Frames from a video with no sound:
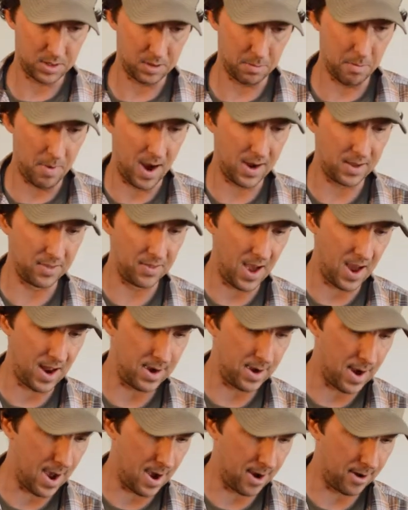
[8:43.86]
to bind
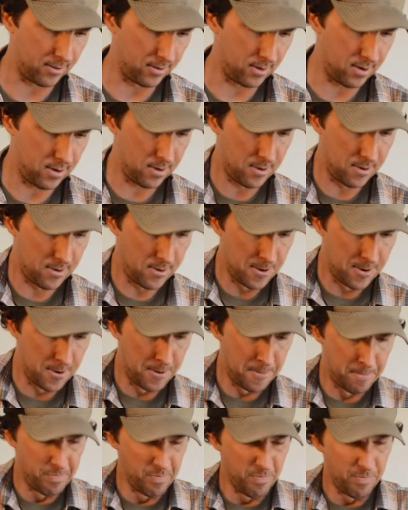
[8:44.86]
that down
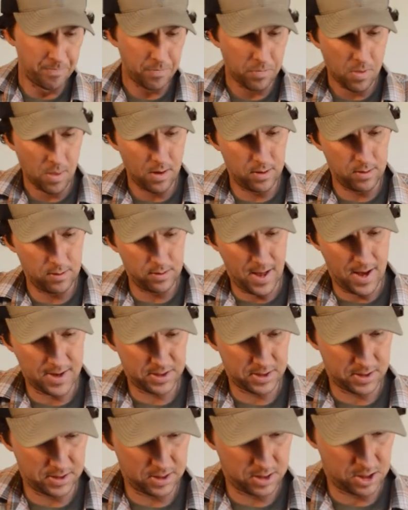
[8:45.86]

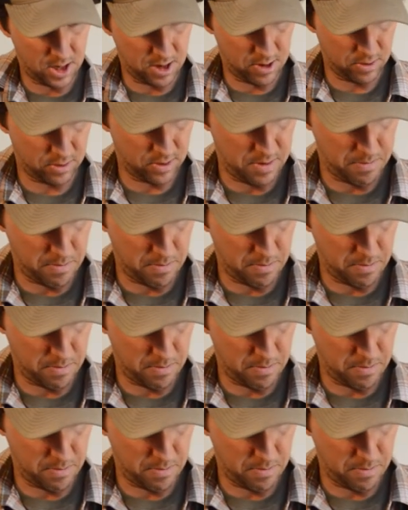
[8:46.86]
less is generally